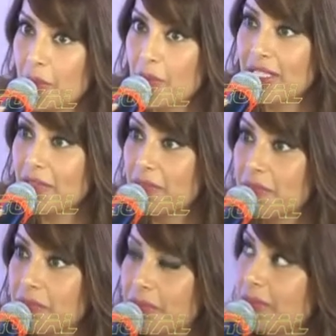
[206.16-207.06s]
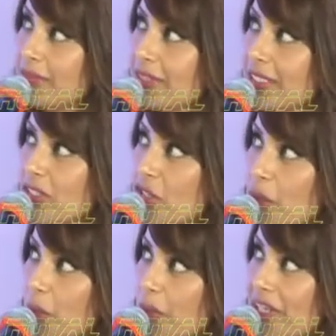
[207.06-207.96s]
well, the it's
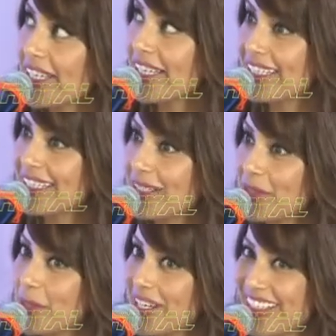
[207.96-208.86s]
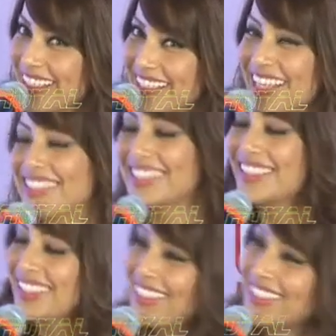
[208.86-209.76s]
not working. Working? Yeah.
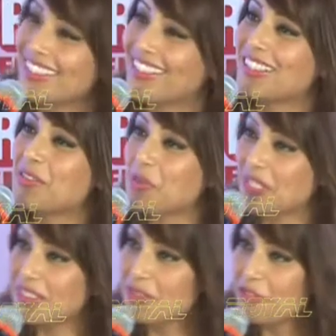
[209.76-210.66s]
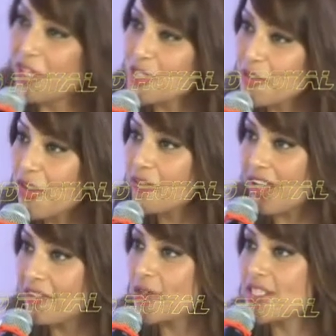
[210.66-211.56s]
Uh, well, the philosophy of
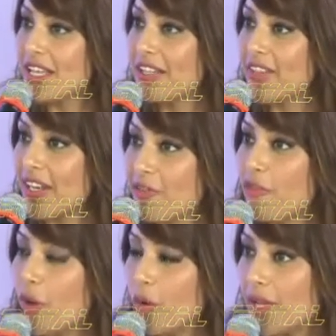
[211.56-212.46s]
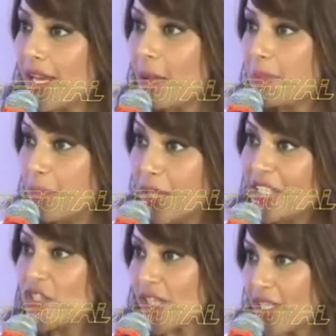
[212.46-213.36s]
love yourself that I follow and I
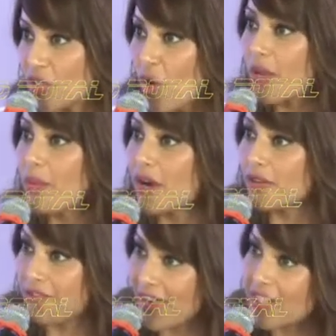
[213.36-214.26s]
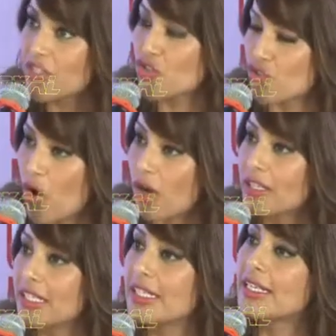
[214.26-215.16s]
preach and I talk about very
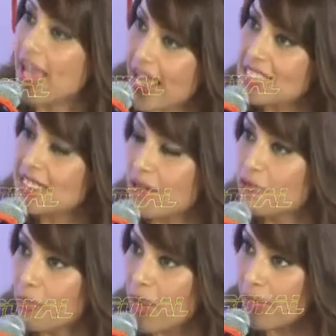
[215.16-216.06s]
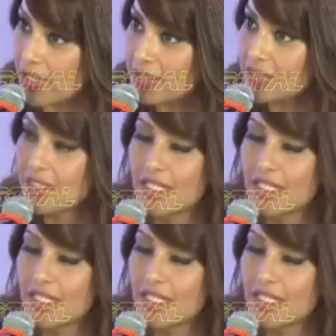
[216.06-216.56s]
strongly has come from my mother.